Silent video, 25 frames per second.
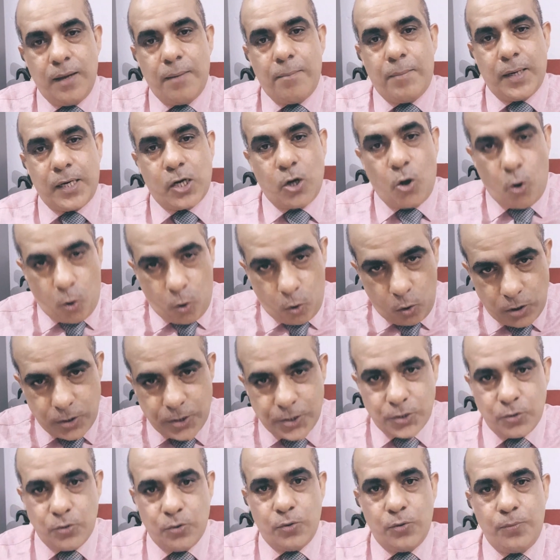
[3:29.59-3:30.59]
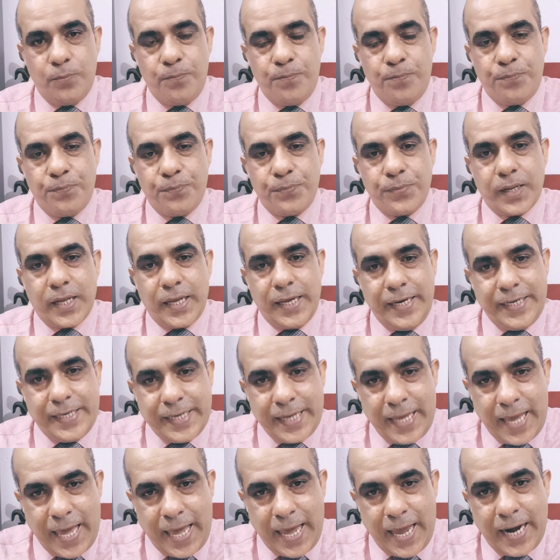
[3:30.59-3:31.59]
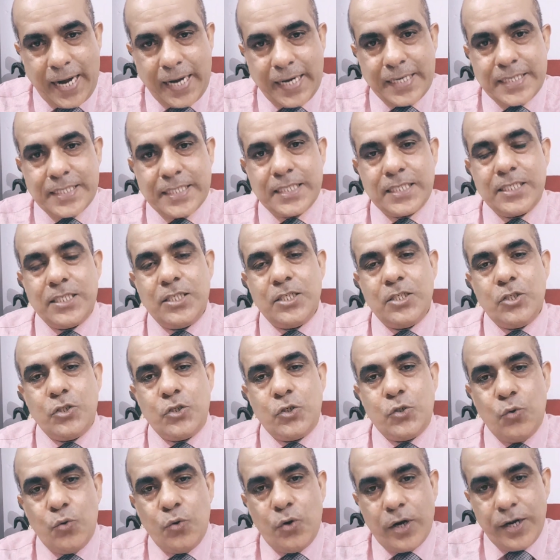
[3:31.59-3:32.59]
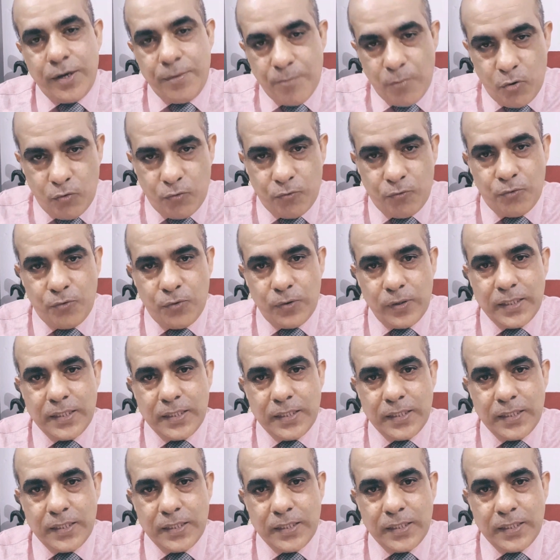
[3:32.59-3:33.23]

but also it acts to